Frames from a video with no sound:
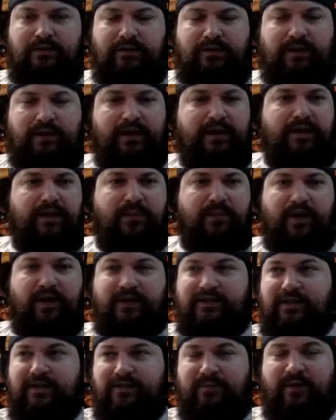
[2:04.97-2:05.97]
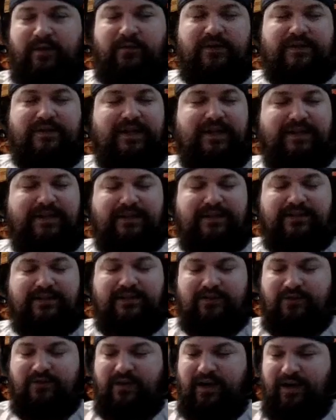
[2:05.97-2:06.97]
gotta keep pausing because my voice tells
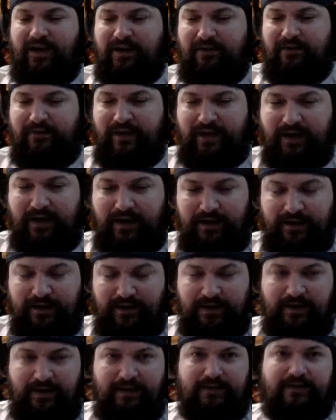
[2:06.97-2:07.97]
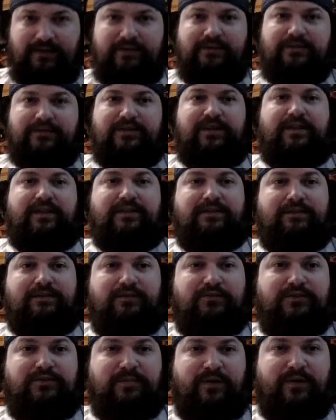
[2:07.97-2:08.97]
the story of geez,
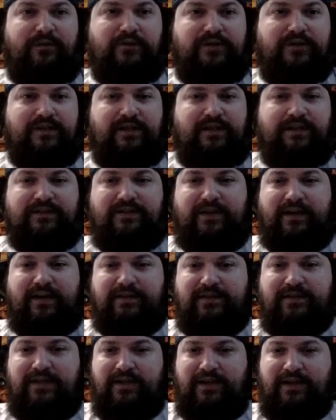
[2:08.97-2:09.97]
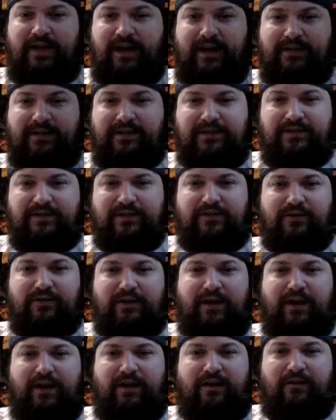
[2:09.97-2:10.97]
I'm losing my voice a lot. Sorry, guys. It tells the
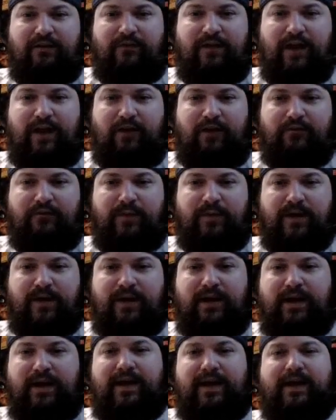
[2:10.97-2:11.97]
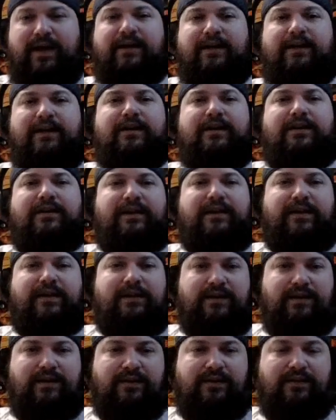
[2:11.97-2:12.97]
story of Elphaba and
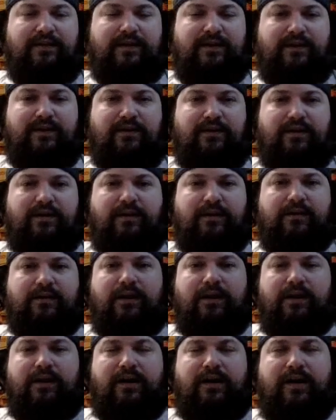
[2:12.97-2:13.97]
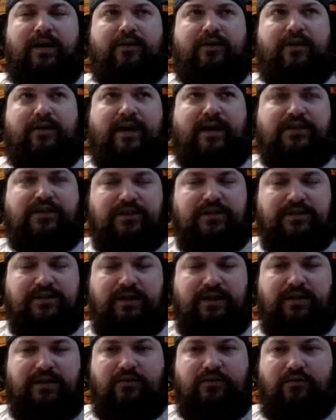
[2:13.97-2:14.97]
Glinda, their interactions
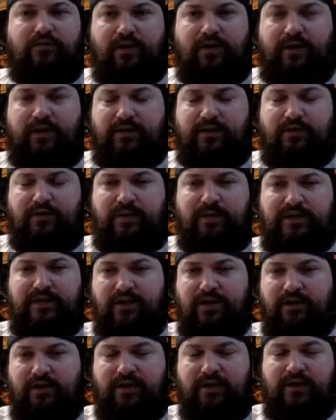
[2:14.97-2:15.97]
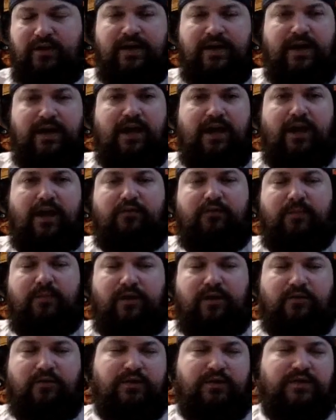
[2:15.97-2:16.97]
and growing into each other.
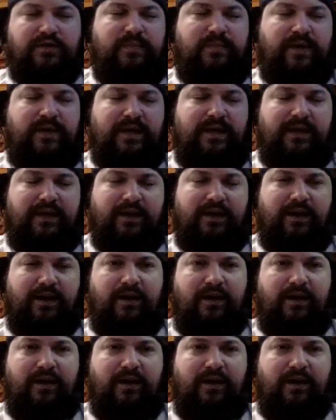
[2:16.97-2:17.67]
Elphaba, of course, being